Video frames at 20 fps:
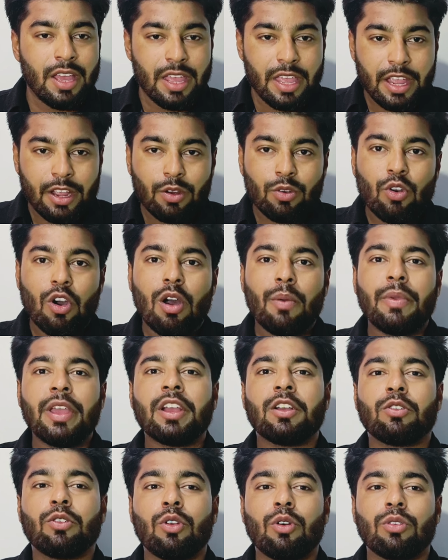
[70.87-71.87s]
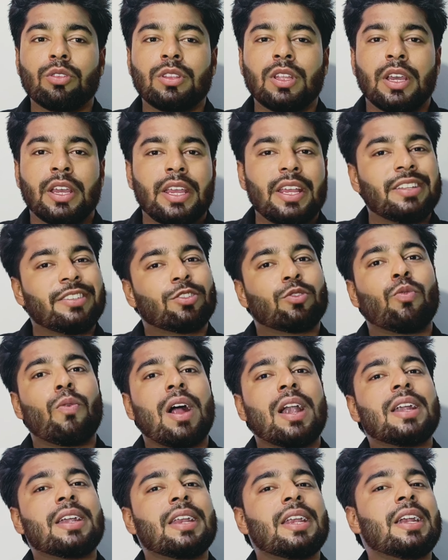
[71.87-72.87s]
Economic growth is
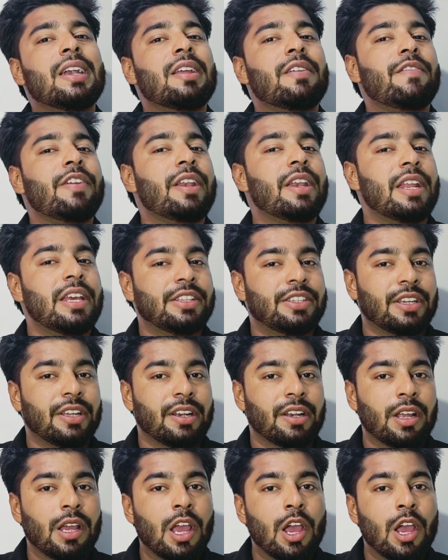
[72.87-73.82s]
quantitative in nature.